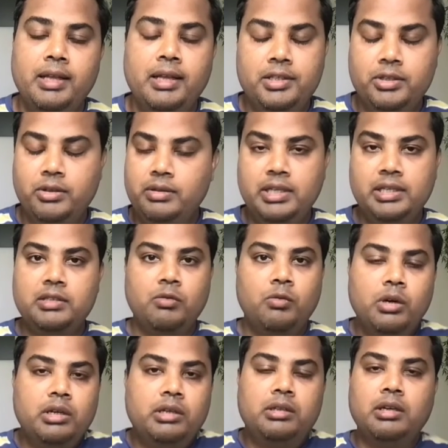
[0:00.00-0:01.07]
So there's a
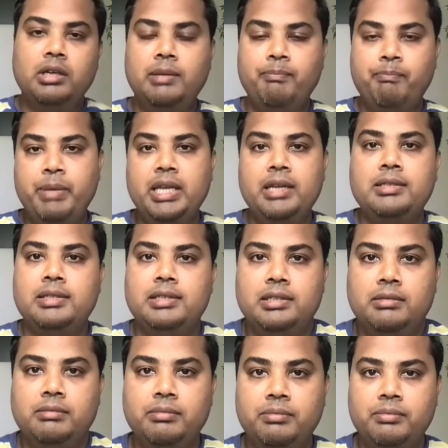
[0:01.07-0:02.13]
word called
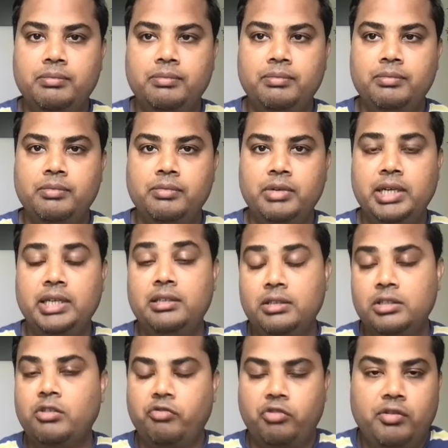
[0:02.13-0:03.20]
empiricism, right? In
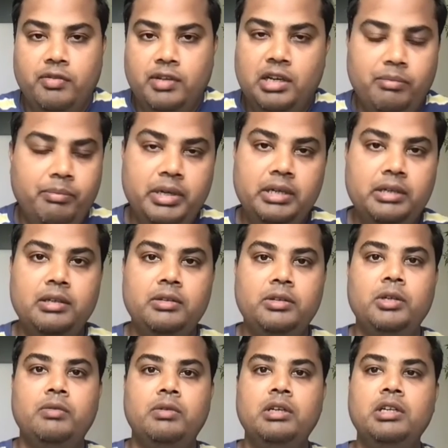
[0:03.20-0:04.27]
software development,
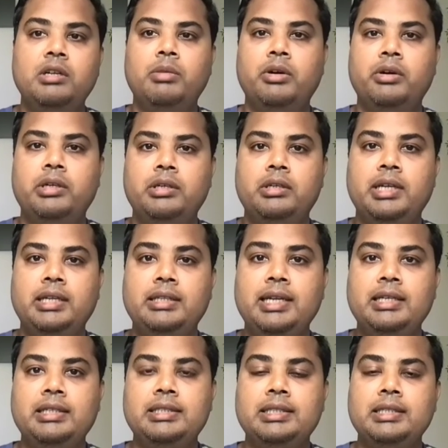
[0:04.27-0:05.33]
you've heard about it. And
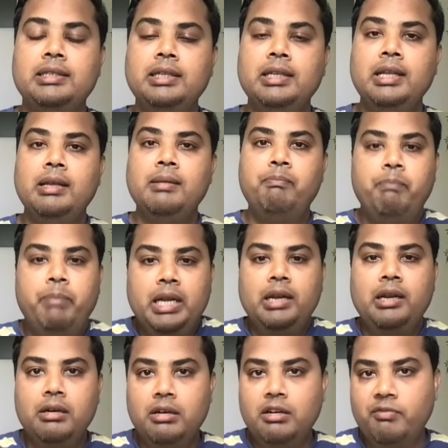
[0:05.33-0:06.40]
that's a
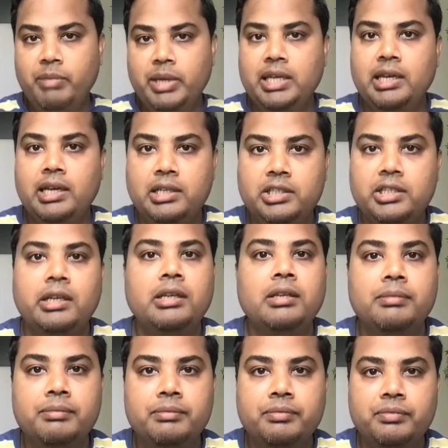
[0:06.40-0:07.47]
pillar of being agile,
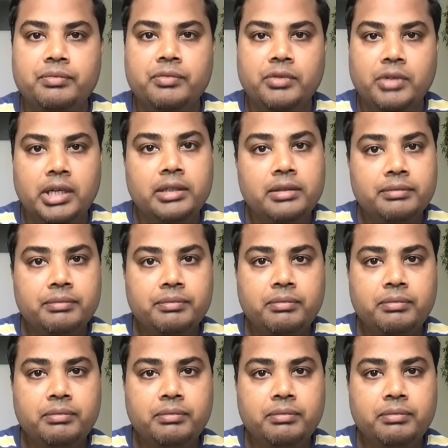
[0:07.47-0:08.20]
right?